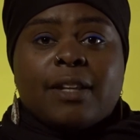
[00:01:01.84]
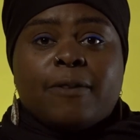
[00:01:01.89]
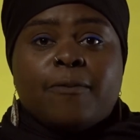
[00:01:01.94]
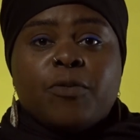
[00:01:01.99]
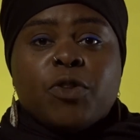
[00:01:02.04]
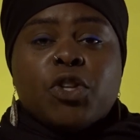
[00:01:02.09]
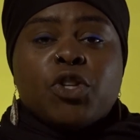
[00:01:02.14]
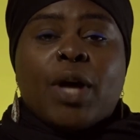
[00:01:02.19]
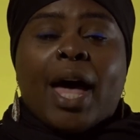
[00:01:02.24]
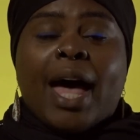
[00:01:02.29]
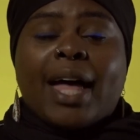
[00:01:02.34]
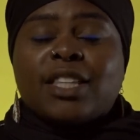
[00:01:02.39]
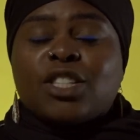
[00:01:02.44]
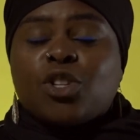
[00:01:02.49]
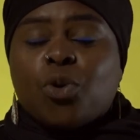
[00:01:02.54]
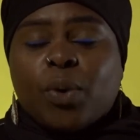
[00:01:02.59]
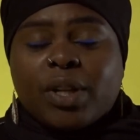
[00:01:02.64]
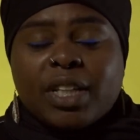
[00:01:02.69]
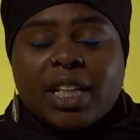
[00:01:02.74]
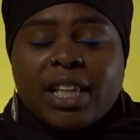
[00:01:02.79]
and you had
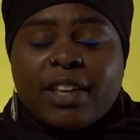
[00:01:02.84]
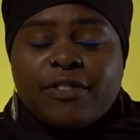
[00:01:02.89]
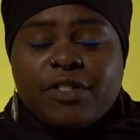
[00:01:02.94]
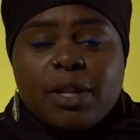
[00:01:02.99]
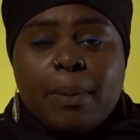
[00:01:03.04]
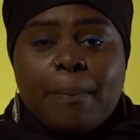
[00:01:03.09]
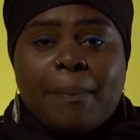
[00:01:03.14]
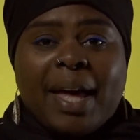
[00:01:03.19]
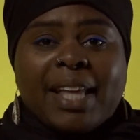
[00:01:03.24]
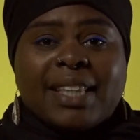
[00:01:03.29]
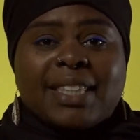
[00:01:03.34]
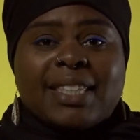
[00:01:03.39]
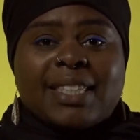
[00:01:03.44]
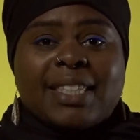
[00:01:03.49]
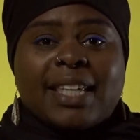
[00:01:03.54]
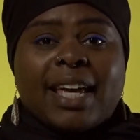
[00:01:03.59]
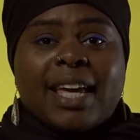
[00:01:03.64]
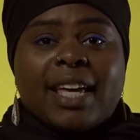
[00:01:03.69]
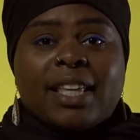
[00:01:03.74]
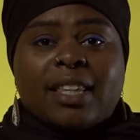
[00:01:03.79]
to want to live in the bed
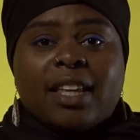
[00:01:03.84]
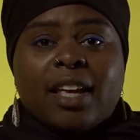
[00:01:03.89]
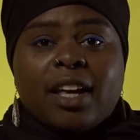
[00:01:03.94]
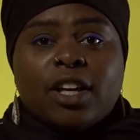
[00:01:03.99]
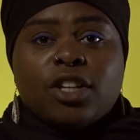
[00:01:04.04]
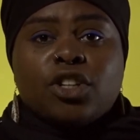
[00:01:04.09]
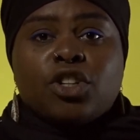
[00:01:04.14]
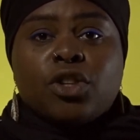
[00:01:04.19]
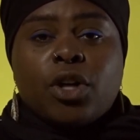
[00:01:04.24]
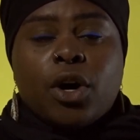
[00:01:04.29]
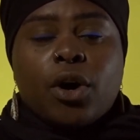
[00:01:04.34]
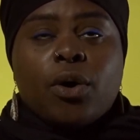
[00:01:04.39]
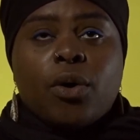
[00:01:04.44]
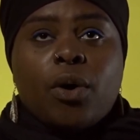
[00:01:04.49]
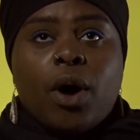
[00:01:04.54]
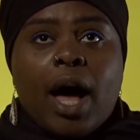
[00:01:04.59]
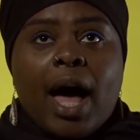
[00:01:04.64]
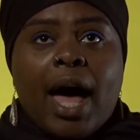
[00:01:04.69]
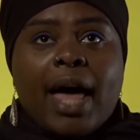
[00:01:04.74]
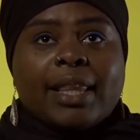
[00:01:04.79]
sit and you
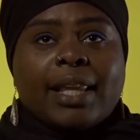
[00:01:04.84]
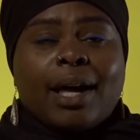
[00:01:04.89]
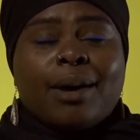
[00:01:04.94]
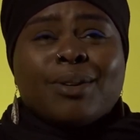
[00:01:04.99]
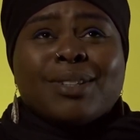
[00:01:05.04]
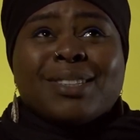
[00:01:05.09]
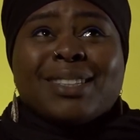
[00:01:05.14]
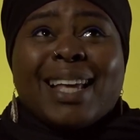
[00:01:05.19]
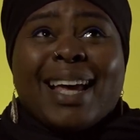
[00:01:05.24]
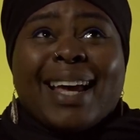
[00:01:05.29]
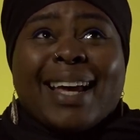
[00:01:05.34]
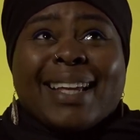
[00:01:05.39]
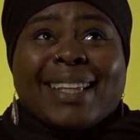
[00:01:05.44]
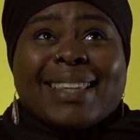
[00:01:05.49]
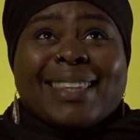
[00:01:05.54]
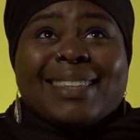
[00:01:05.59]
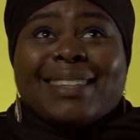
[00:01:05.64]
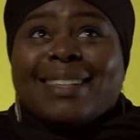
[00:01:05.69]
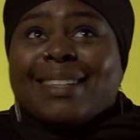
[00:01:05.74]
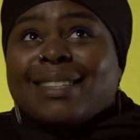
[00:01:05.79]
know, and I was like,
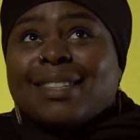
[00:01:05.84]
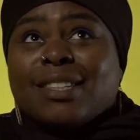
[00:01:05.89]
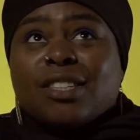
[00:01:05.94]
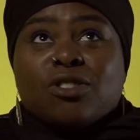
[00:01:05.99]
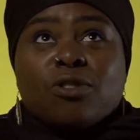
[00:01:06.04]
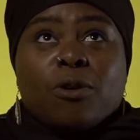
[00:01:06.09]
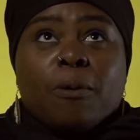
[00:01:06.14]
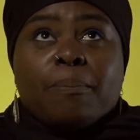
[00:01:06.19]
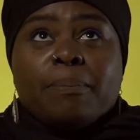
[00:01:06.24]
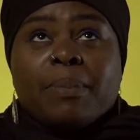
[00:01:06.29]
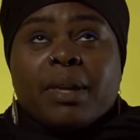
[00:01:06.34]
this is not